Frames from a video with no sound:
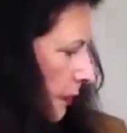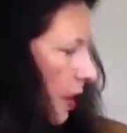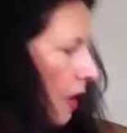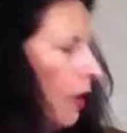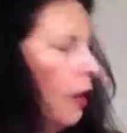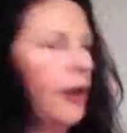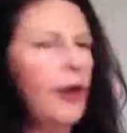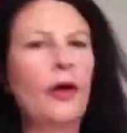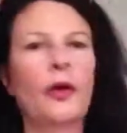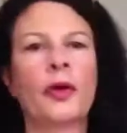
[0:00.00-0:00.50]

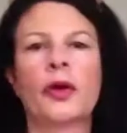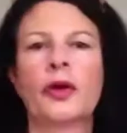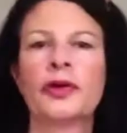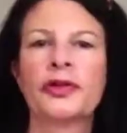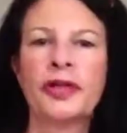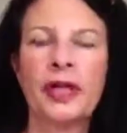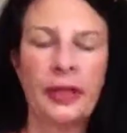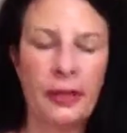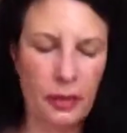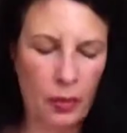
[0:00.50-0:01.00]
Oh god,
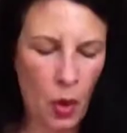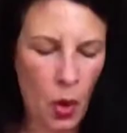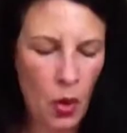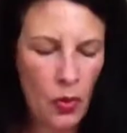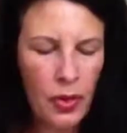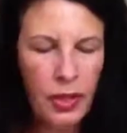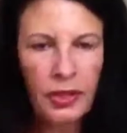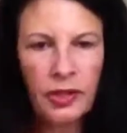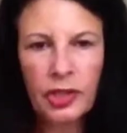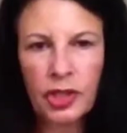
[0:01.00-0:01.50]
yeah, an
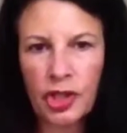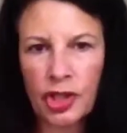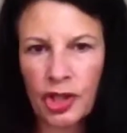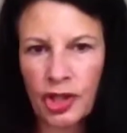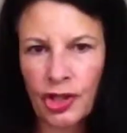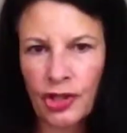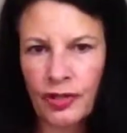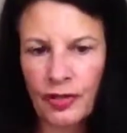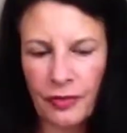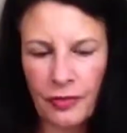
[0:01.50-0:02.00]

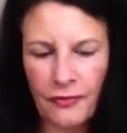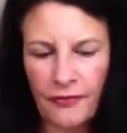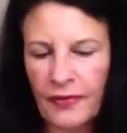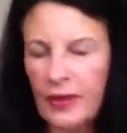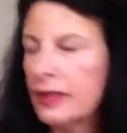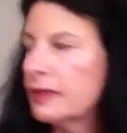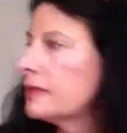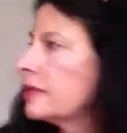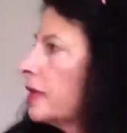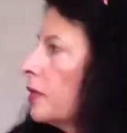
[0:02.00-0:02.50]
orange. So I
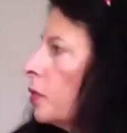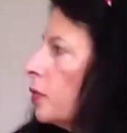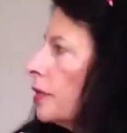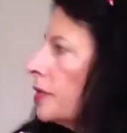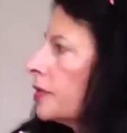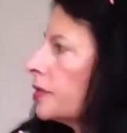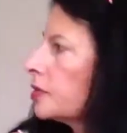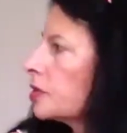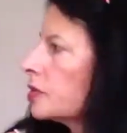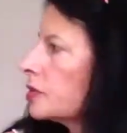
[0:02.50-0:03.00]
found an
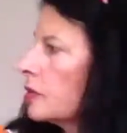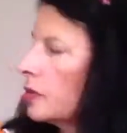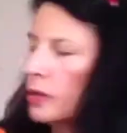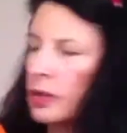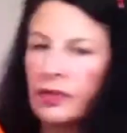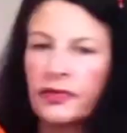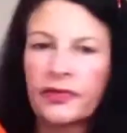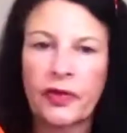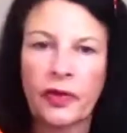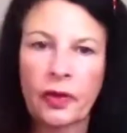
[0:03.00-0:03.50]
orange
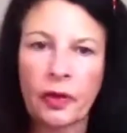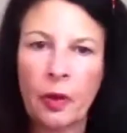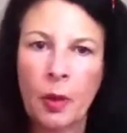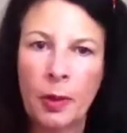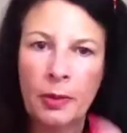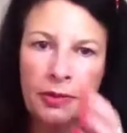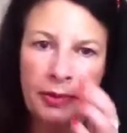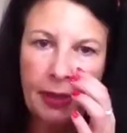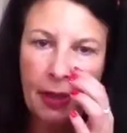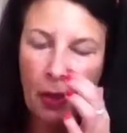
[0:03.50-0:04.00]
that's going to go
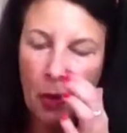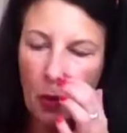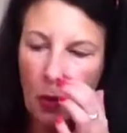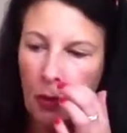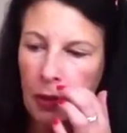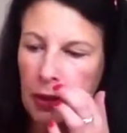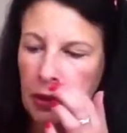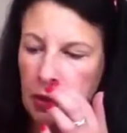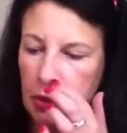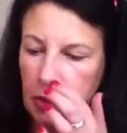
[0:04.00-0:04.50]
under that
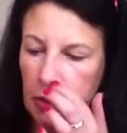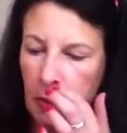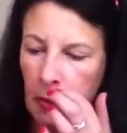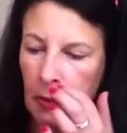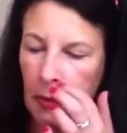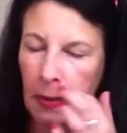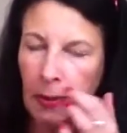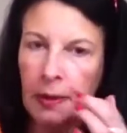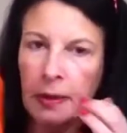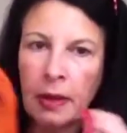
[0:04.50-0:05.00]
orange
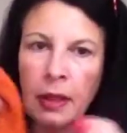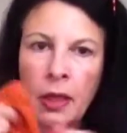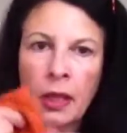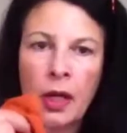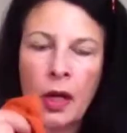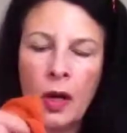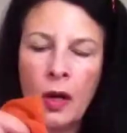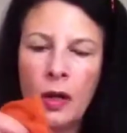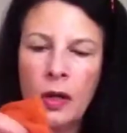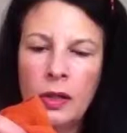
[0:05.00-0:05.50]

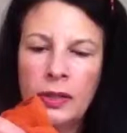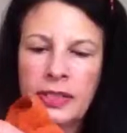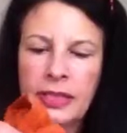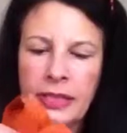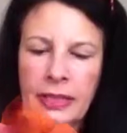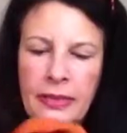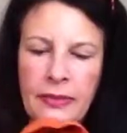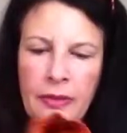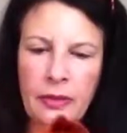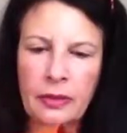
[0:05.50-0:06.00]

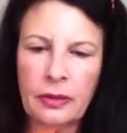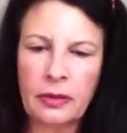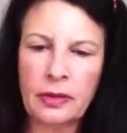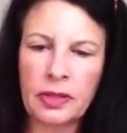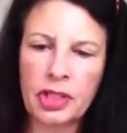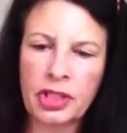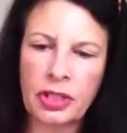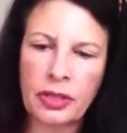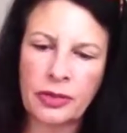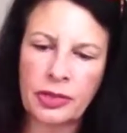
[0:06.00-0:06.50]
cardi that I
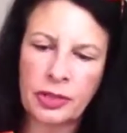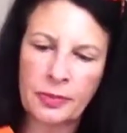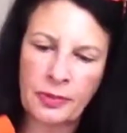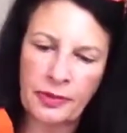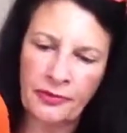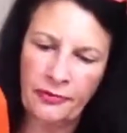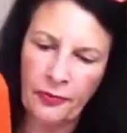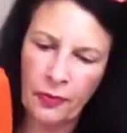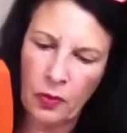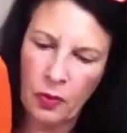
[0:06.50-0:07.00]
showed you
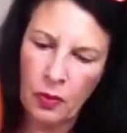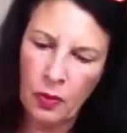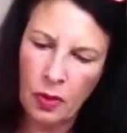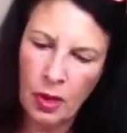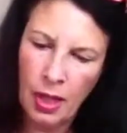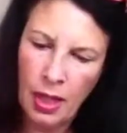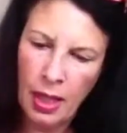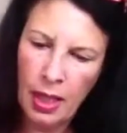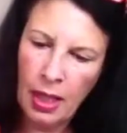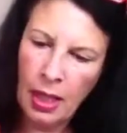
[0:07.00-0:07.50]
before,
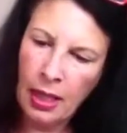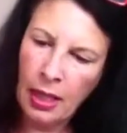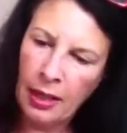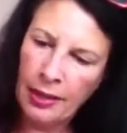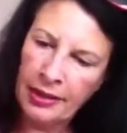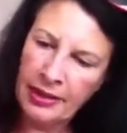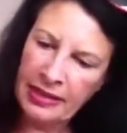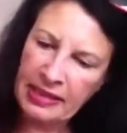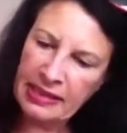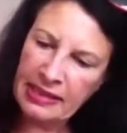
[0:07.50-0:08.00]

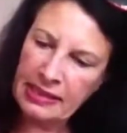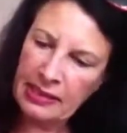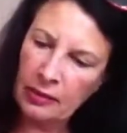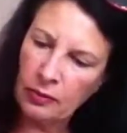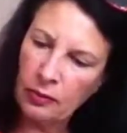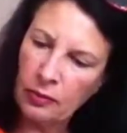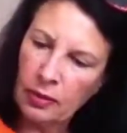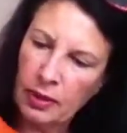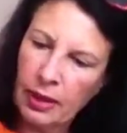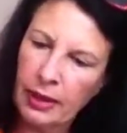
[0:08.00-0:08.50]
and it's
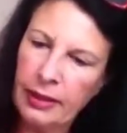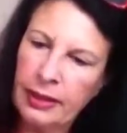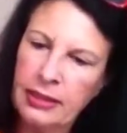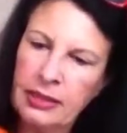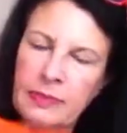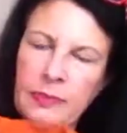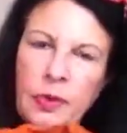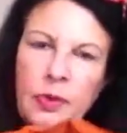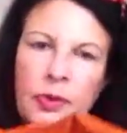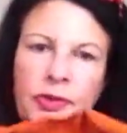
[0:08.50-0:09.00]
silk and
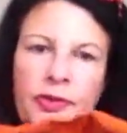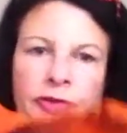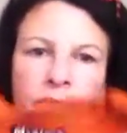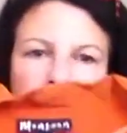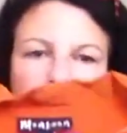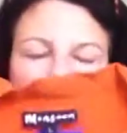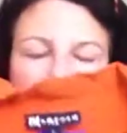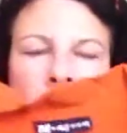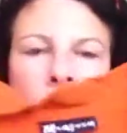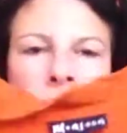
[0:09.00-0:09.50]
it's
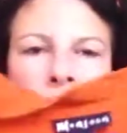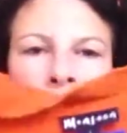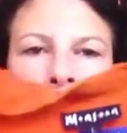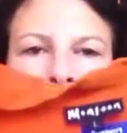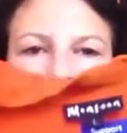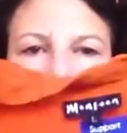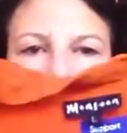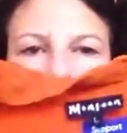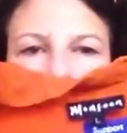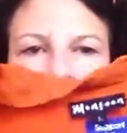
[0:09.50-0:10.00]
monsoon.
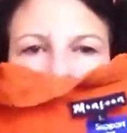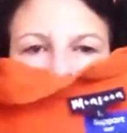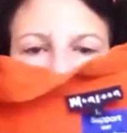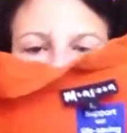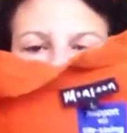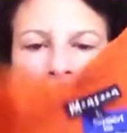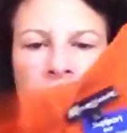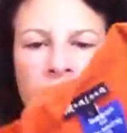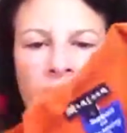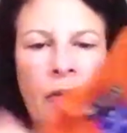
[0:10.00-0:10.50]

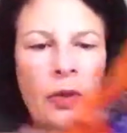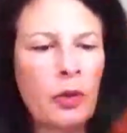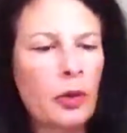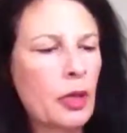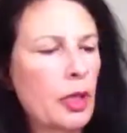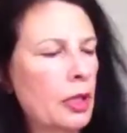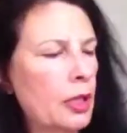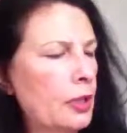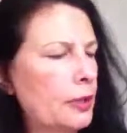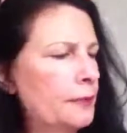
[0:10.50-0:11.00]
So
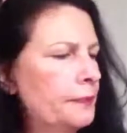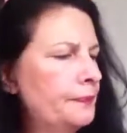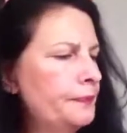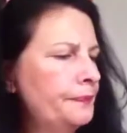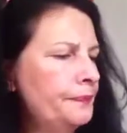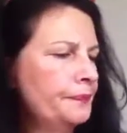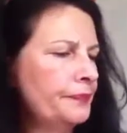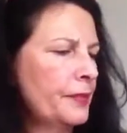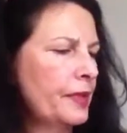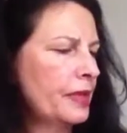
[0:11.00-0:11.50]

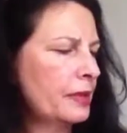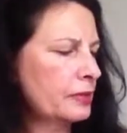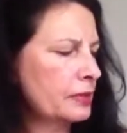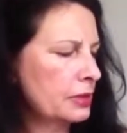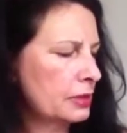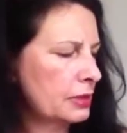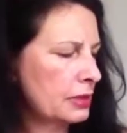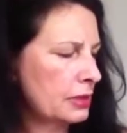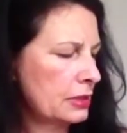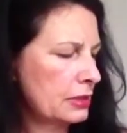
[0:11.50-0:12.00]
now,
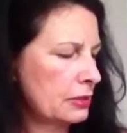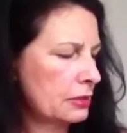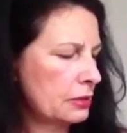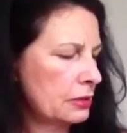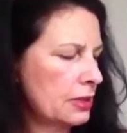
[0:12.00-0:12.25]
did it?